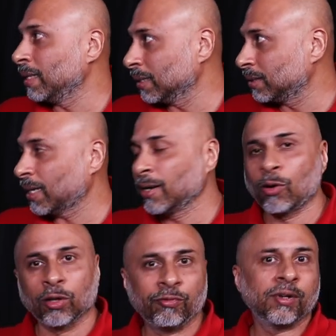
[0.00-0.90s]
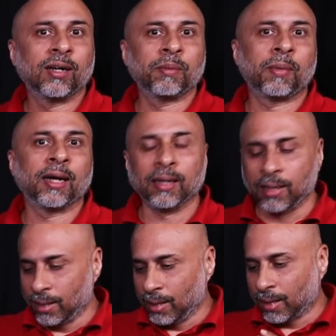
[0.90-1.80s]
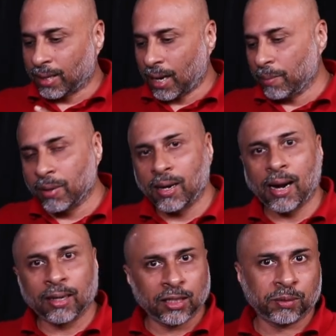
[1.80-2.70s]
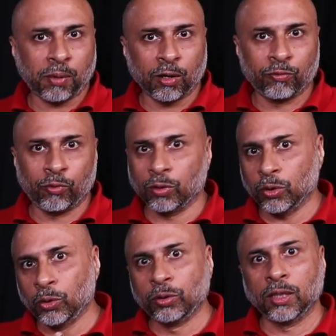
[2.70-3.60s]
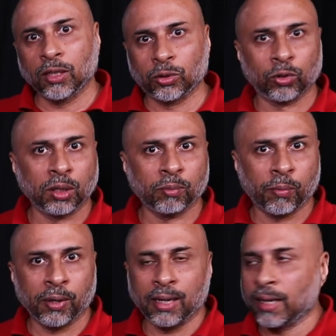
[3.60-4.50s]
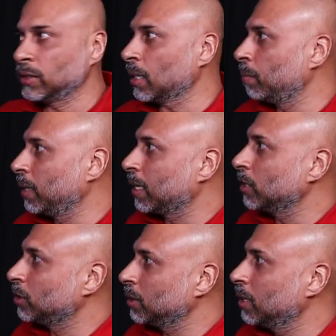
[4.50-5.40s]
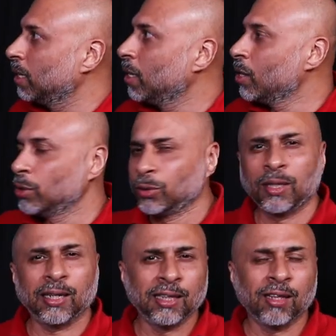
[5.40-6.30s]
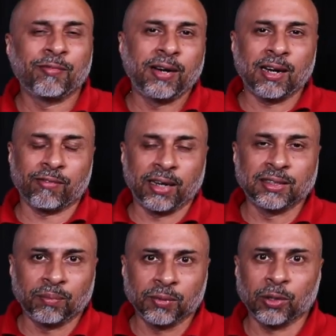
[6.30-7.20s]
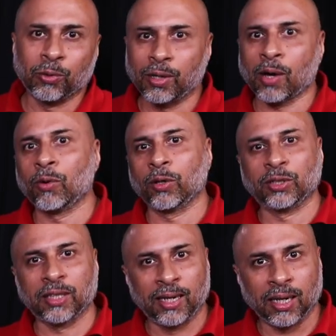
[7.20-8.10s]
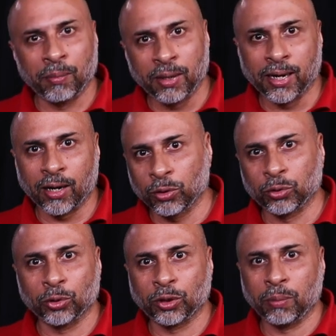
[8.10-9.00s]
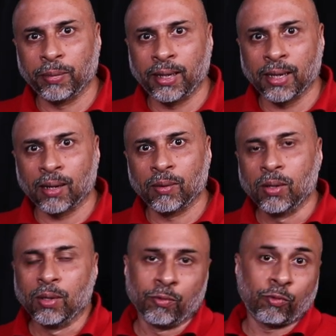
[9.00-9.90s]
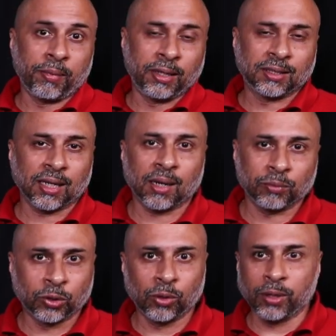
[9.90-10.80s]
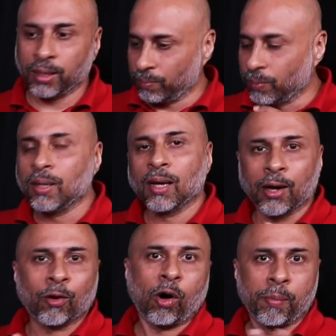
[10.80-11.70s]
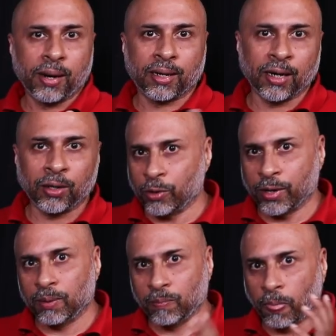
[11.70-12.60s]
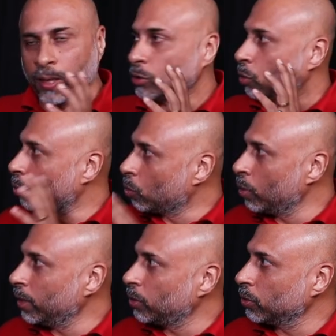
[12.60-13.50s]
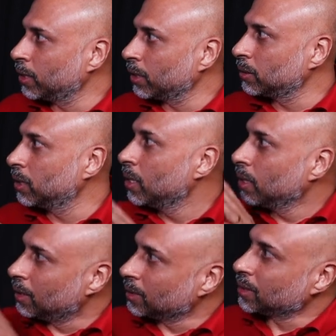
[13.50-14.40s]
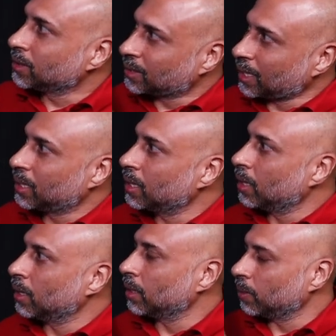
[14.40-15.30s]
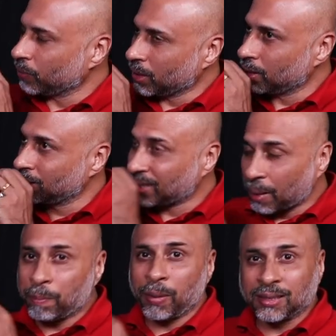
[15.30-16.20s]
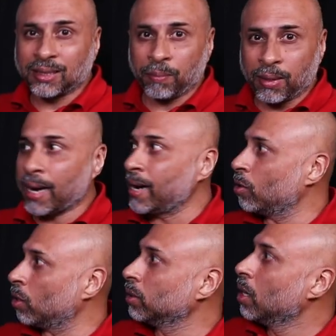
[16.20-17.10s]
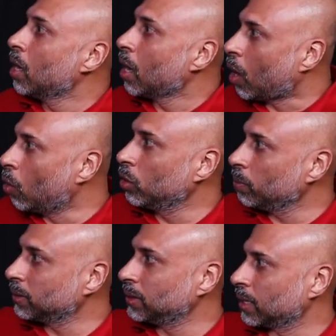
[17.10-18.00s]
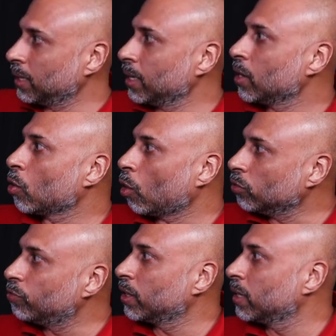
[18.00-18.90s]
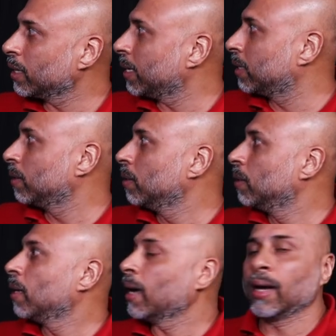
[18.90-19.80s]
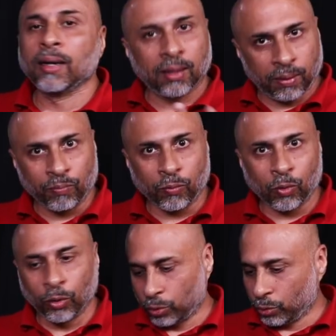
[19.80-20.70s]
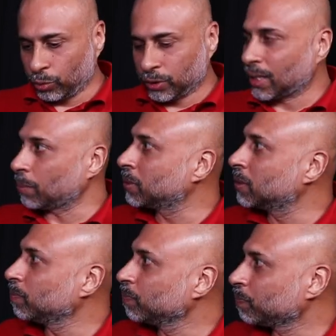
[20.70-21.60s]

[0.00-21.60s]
Yes, I configure my camera and the smartphone using the Sony Mobile Edge application so that in the field, I find something good. I want to share it immediately on social media for my Instagram story. I copy it and do it. So go into this. This is set a step-by-step guide on how to basically configure it and go through those steps.